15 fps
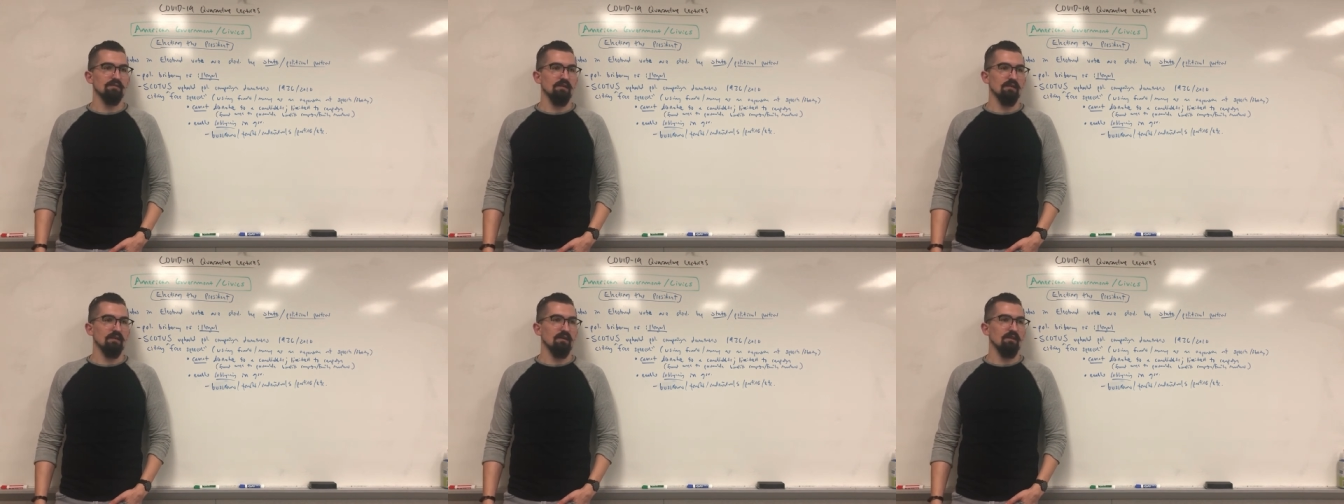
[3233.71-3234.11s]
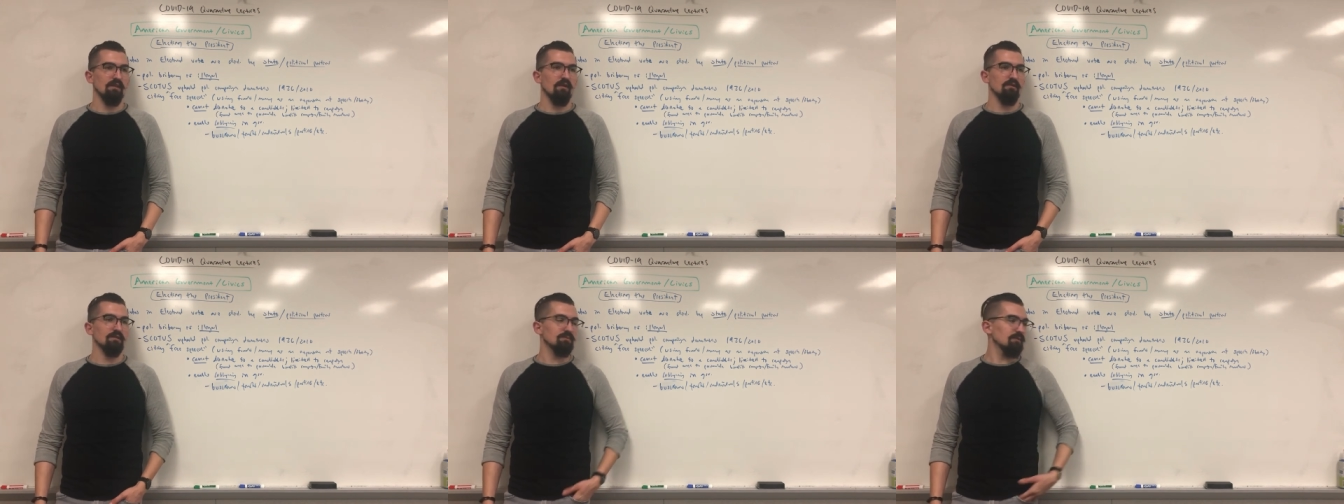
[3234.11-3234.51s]
And again,
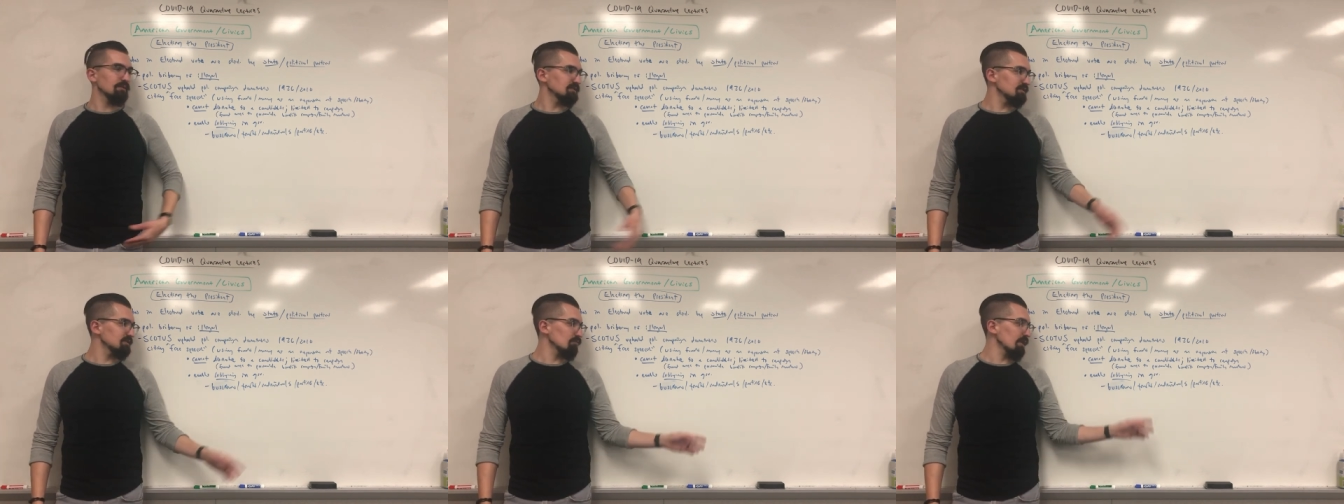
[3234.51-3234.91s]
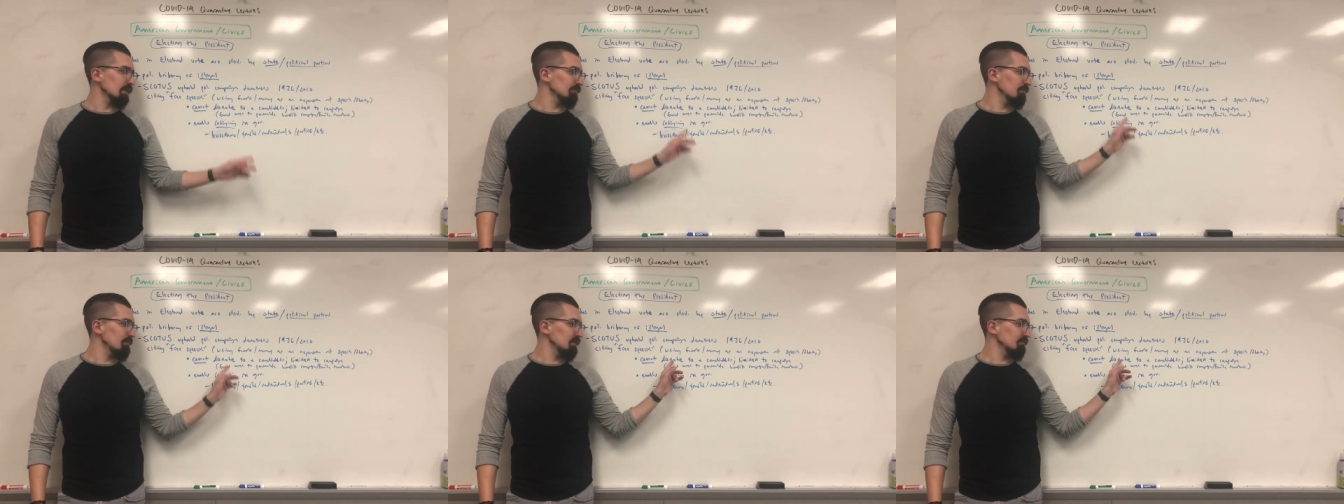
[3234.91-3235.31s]
they aren't supposed to
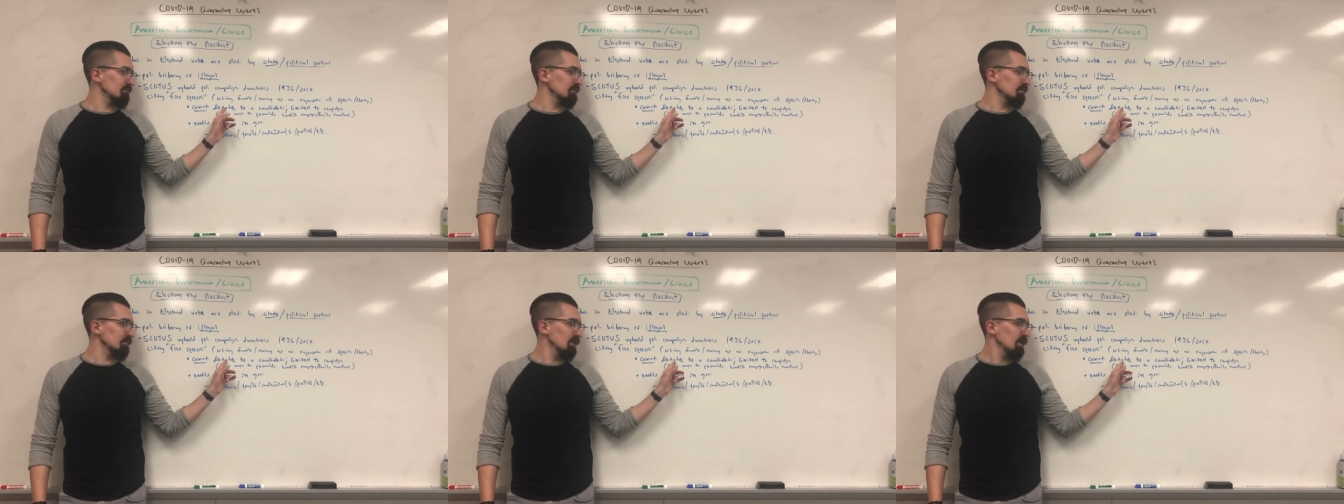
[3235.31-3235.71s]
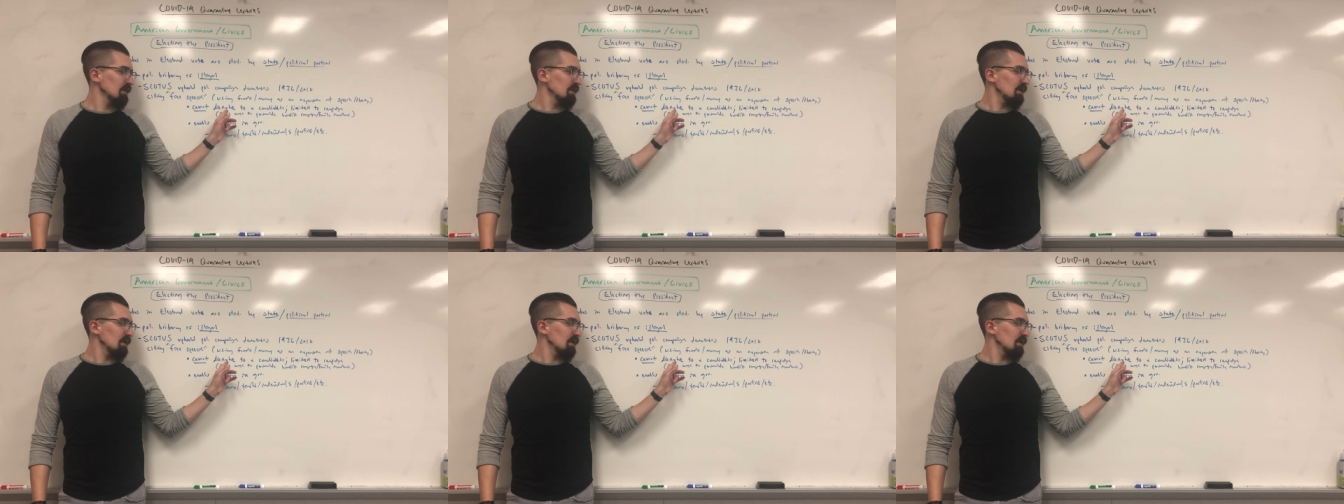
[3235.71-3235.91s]
directly benefit,